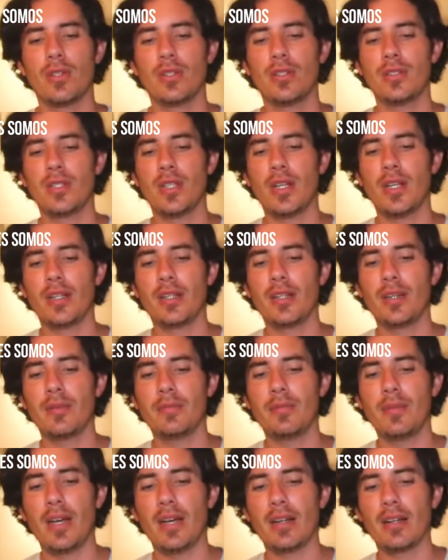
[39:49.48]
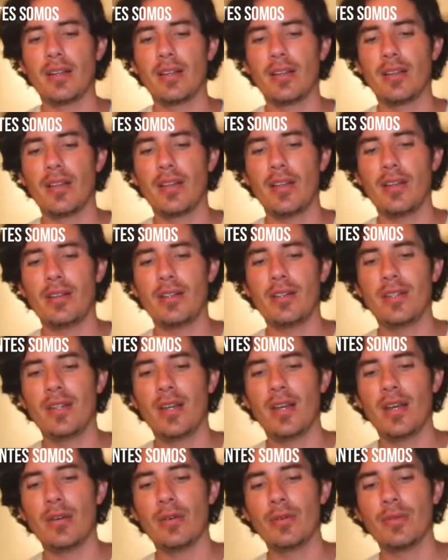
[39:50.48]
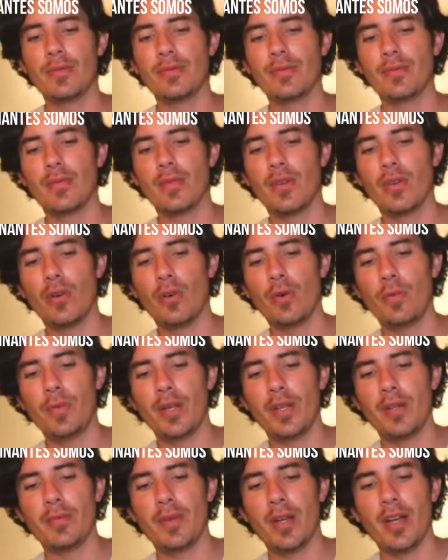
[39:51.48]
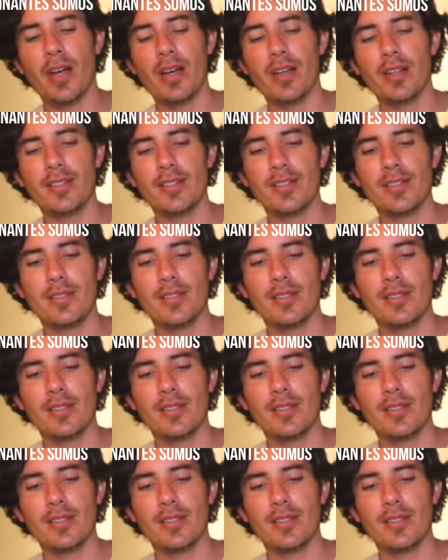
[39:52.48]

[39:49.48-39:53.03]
And I come back here and now, opening my eyes.